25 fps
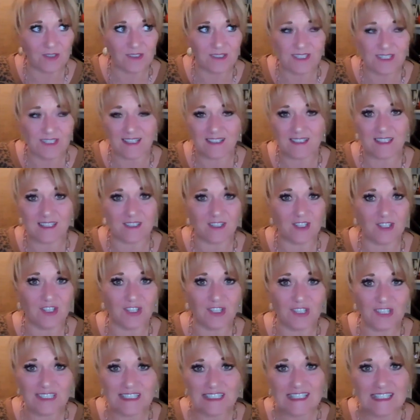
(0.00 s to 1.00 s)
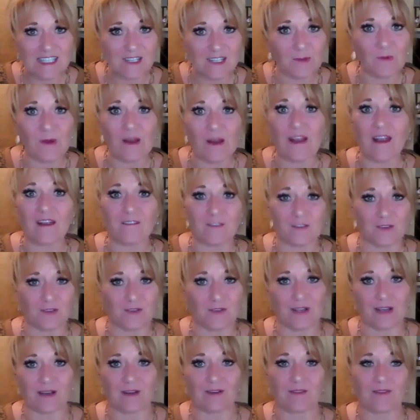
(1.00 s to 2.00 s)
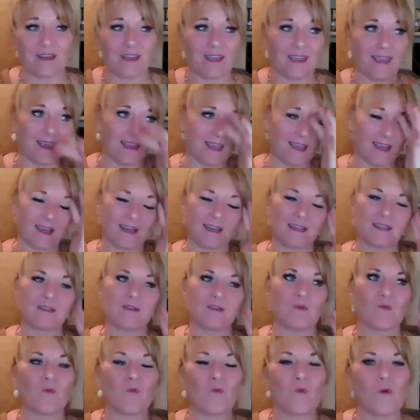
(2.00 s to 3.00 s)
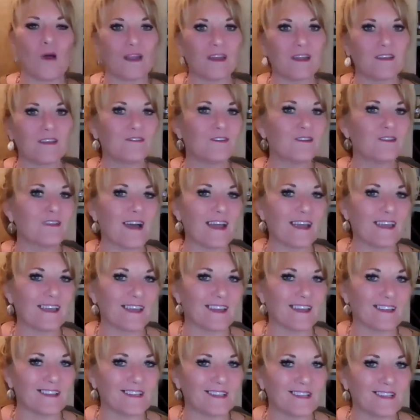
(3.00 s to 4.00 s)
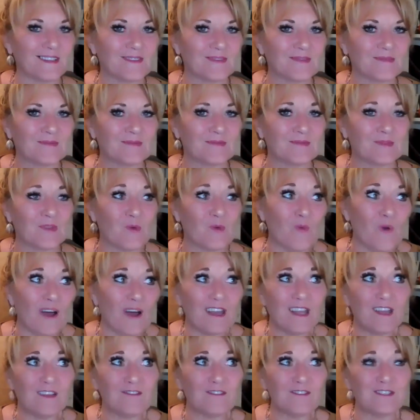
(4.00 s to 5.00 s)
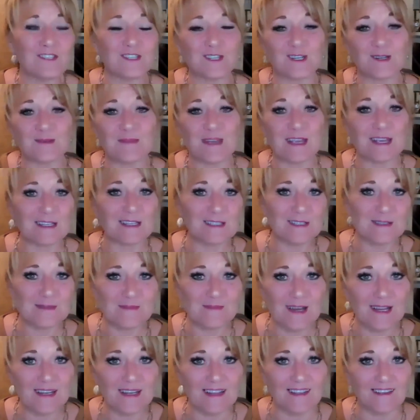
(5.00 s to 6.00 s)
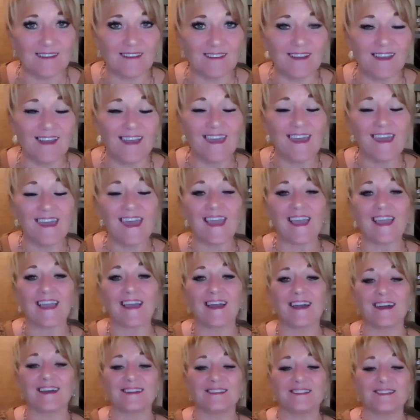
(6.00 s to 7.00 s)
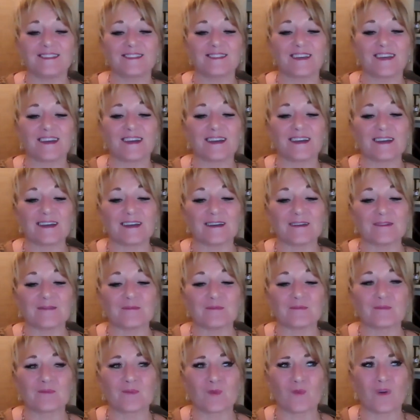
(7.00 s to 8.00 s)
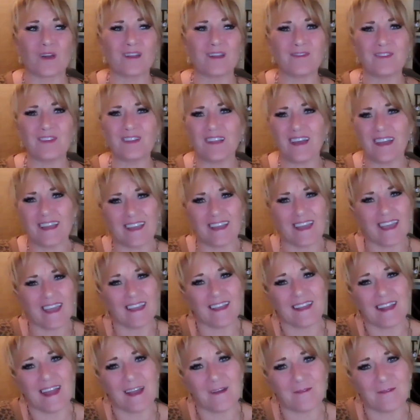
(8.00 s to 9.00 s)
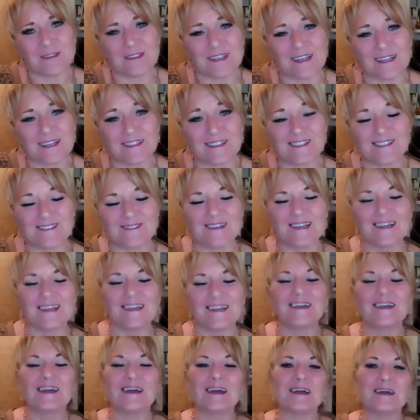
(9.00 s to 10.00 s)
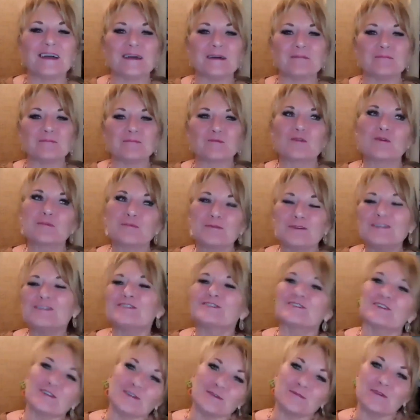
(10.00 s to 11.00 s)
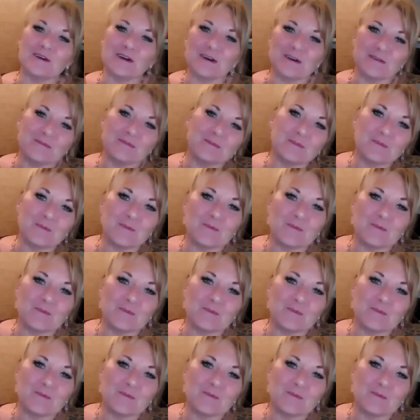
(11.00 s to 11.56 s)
Girls, that's a good deal wherever you go. And what if you like it? What if you start making some money? And what if you like hanging out with us? We're pretty sure you will.